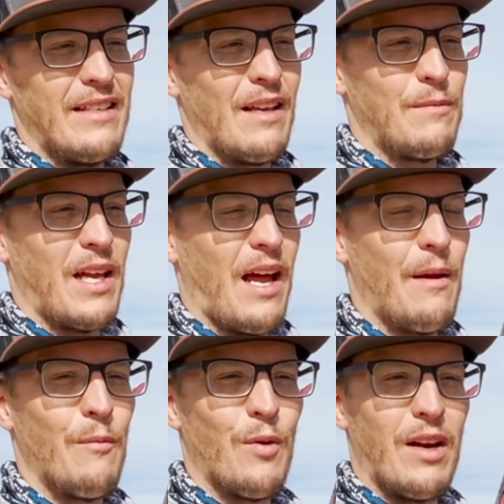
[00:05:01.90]

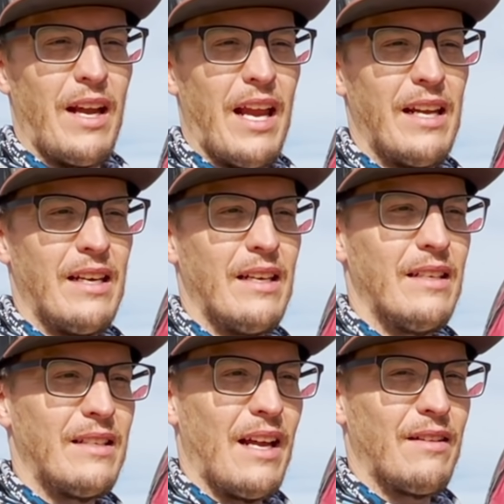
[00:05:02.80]
sometime, we're gonna head in
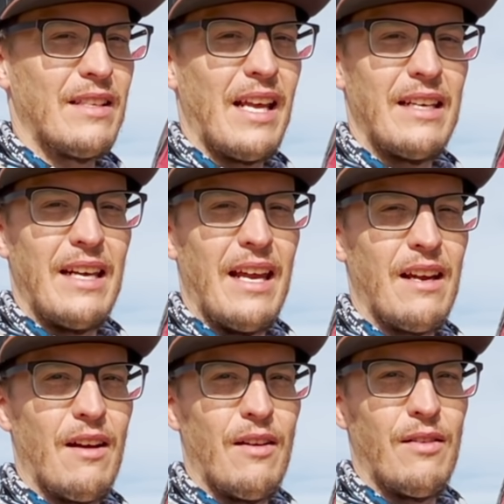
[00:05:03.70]
down to San
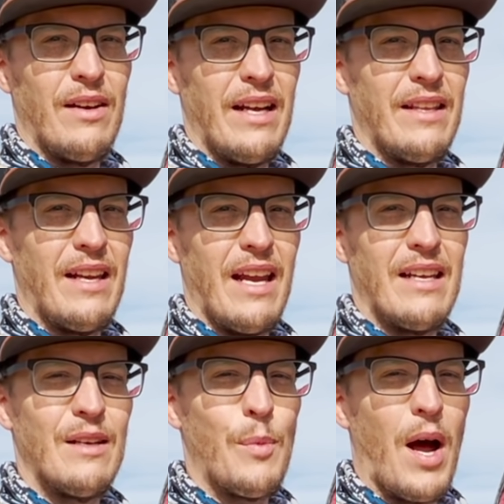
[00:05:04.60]
Diego and then head
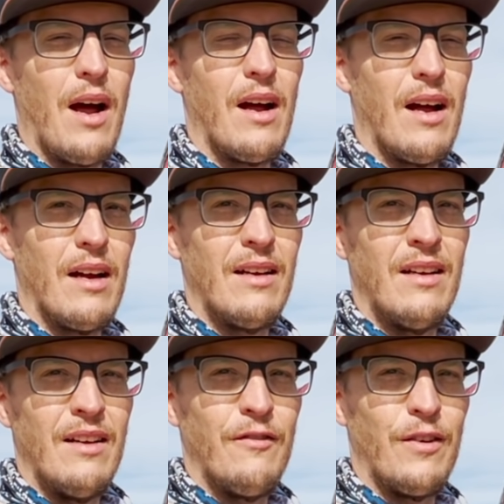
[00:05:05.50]
into Baja
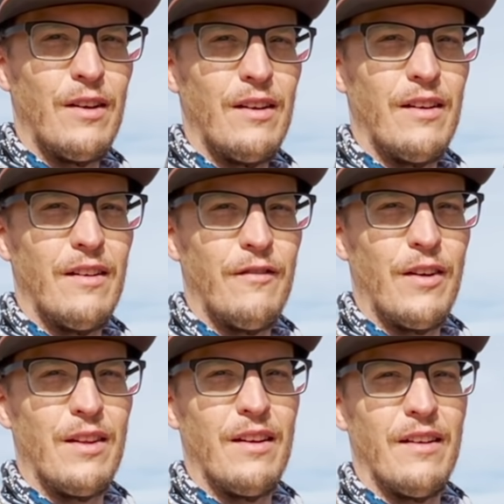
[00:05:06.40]
for,
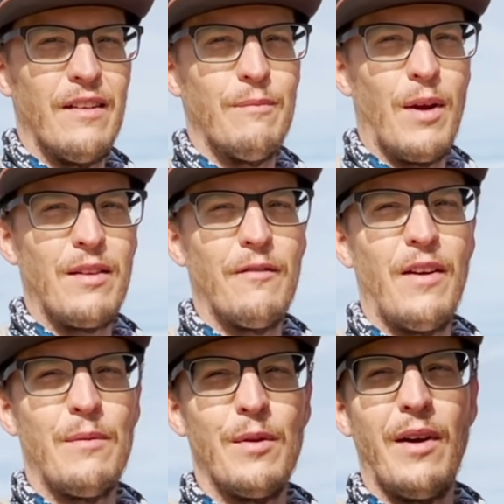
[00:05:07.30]
nice. for the month of
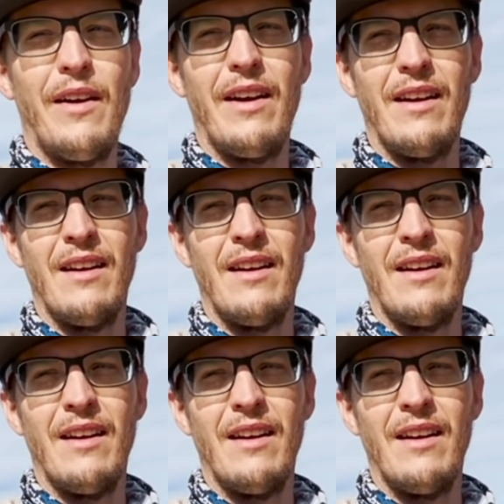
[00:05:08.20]
February.